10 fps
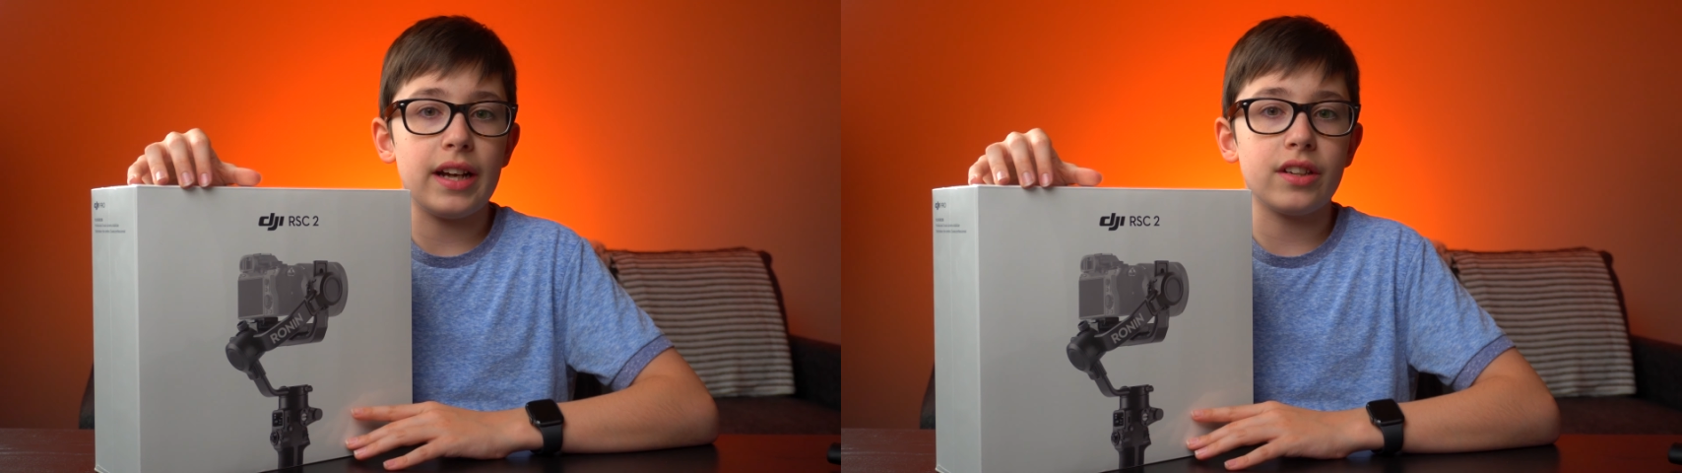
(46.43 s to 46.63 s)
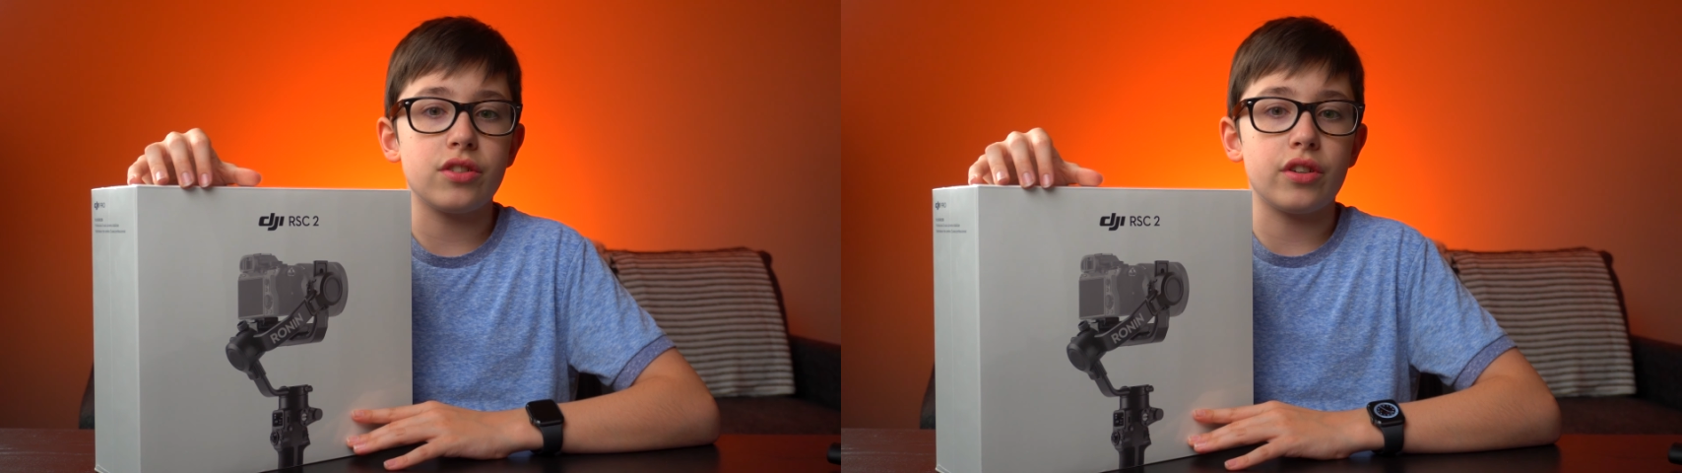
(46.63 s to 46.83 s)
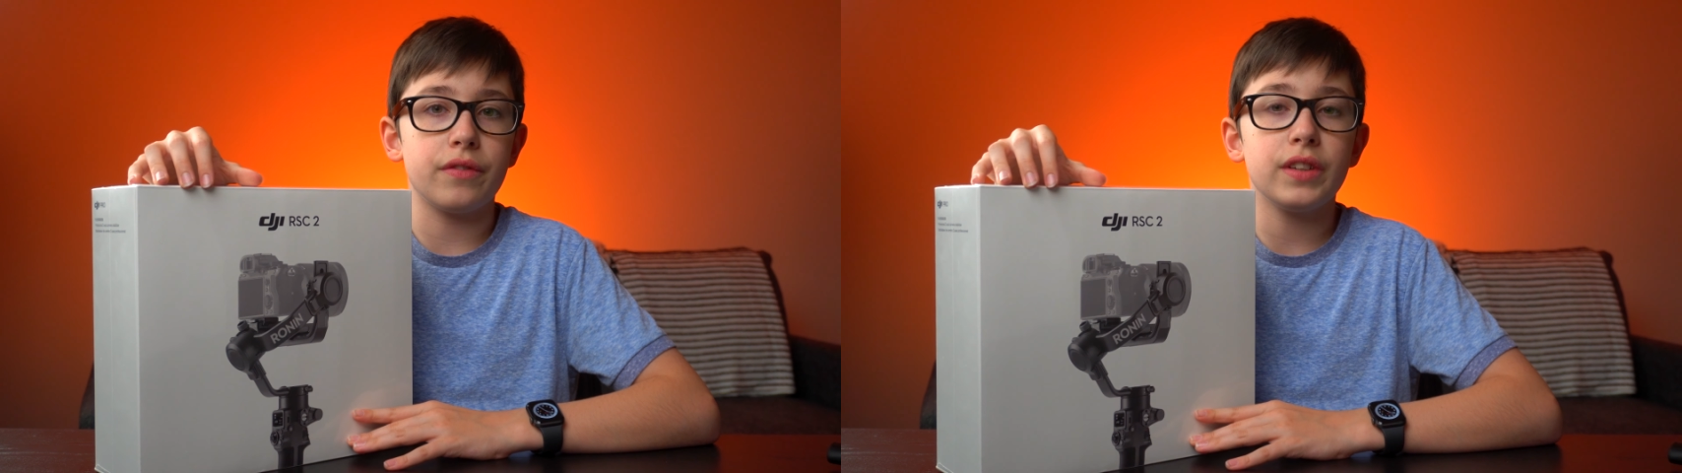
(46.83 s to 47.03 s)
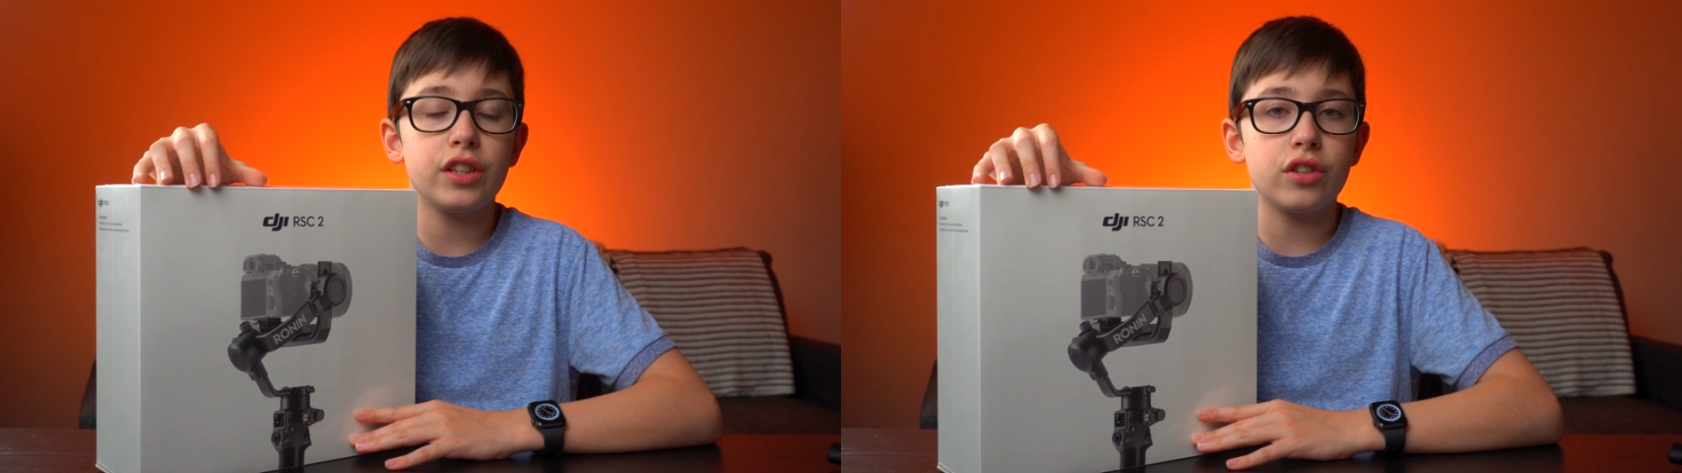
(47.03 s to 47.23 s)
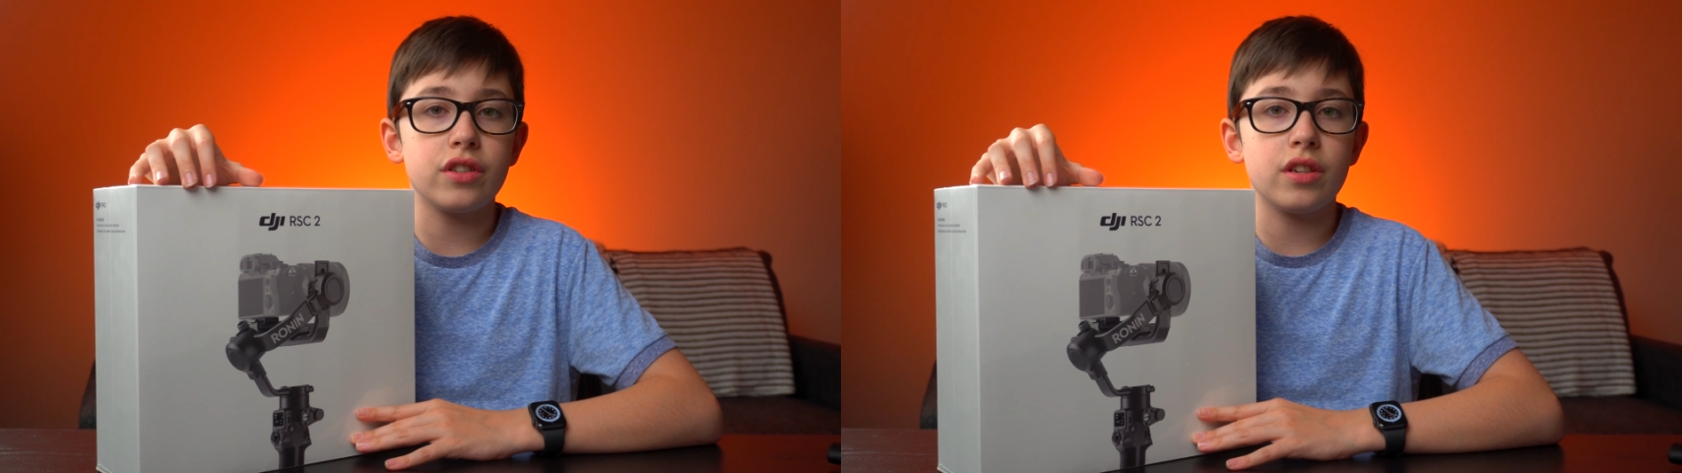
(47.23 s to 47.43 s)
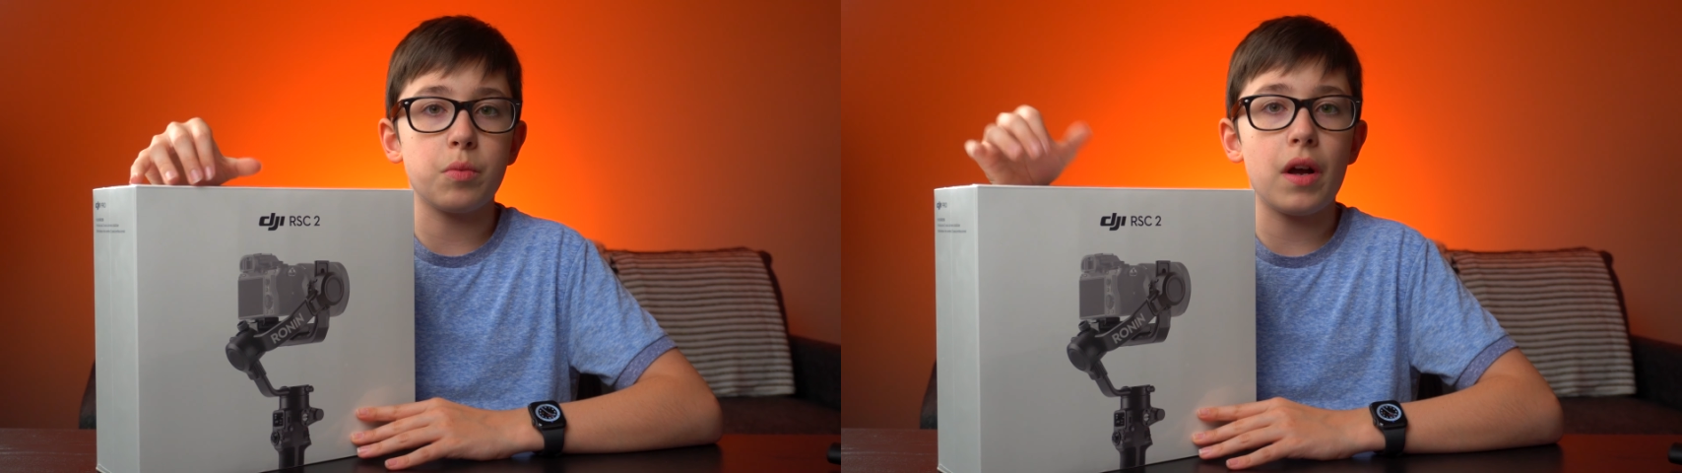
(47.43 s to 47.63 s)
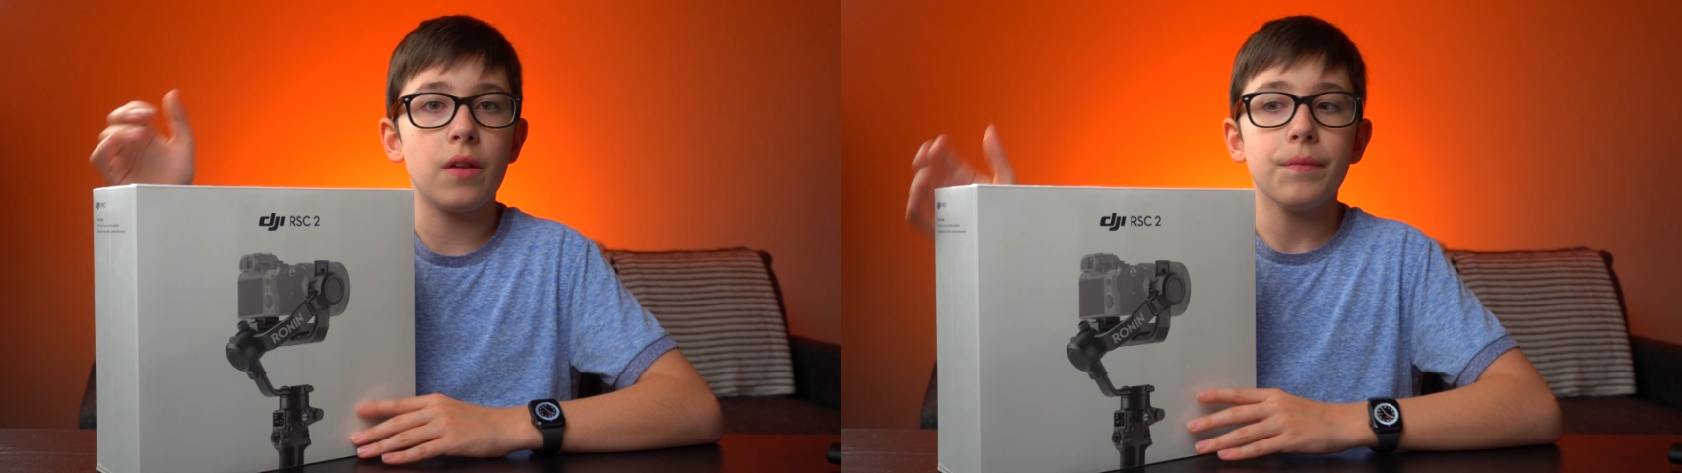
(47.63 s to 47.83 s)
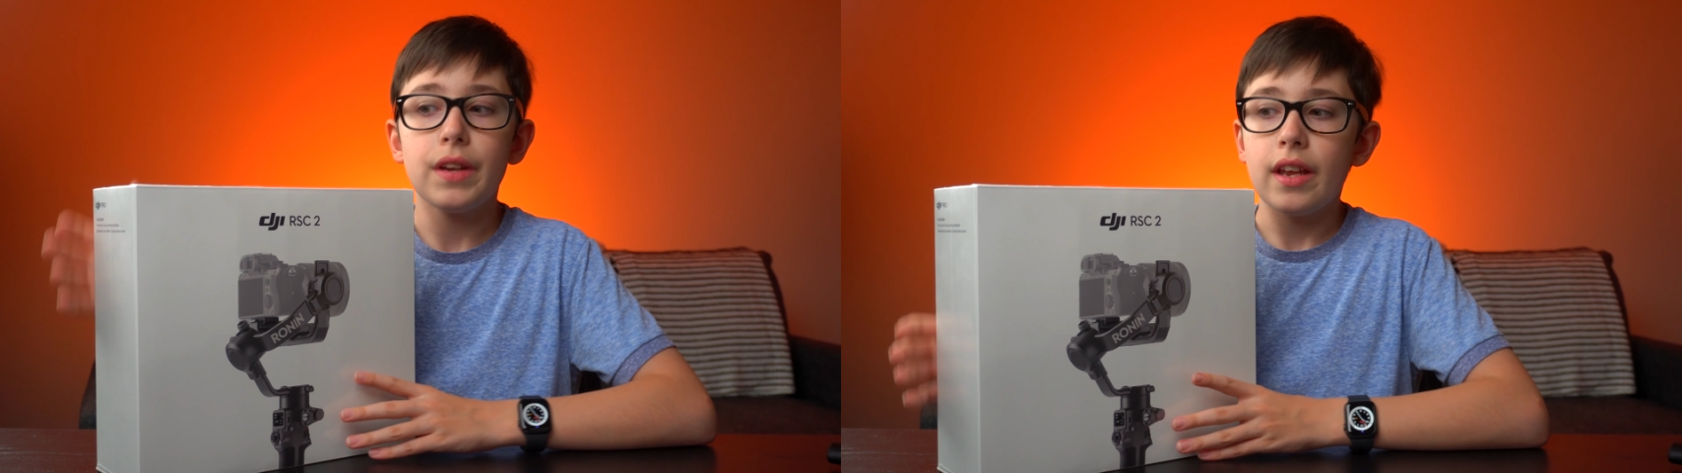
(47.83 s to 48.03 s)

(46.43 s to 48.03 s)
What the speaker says: extra features as well,